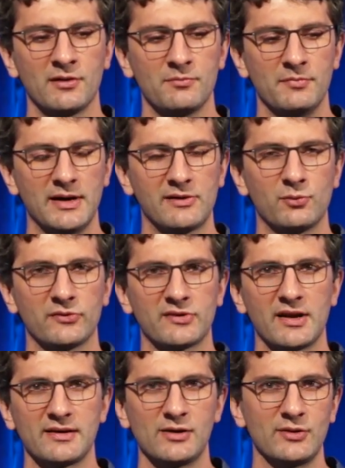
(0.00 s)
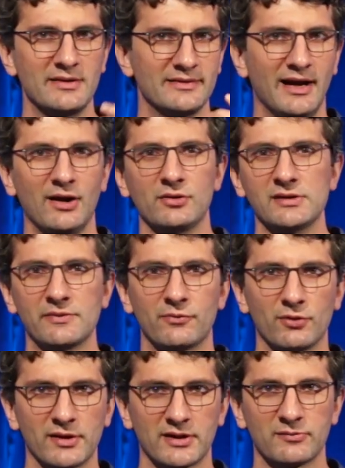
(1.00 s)
mic was cutting out entirely
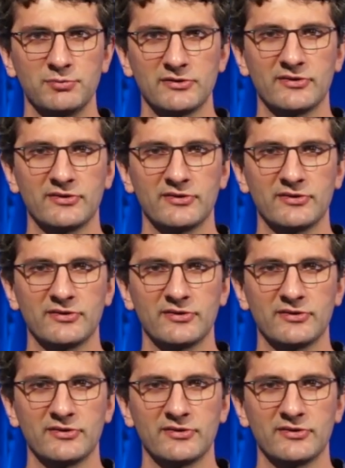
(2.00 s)
for like a split